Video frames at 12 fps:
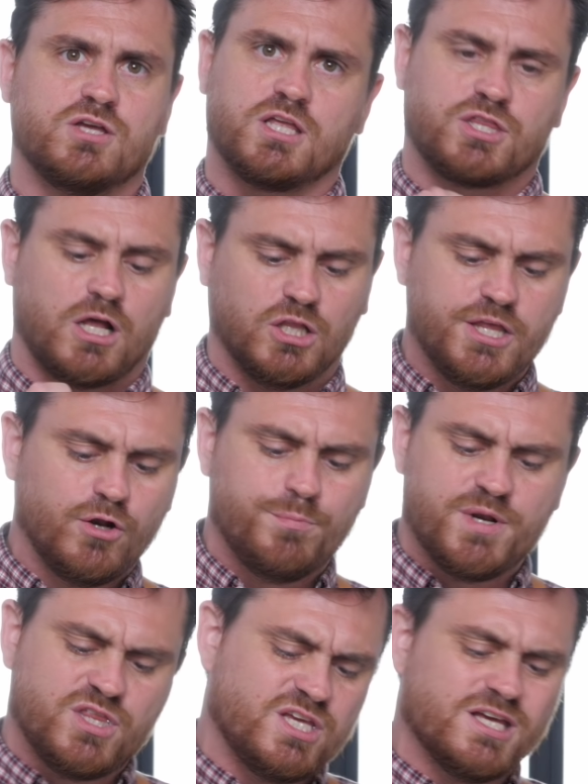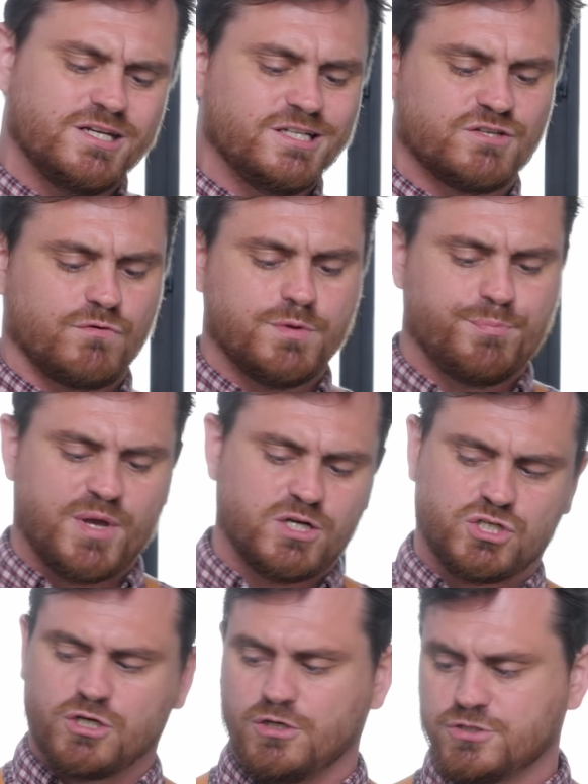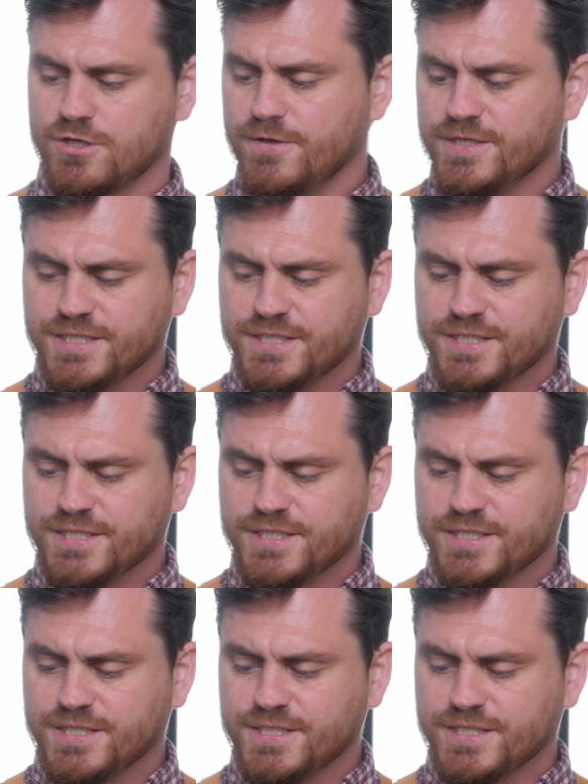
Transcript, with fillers: You get a little bit of the anise from the Peychauds.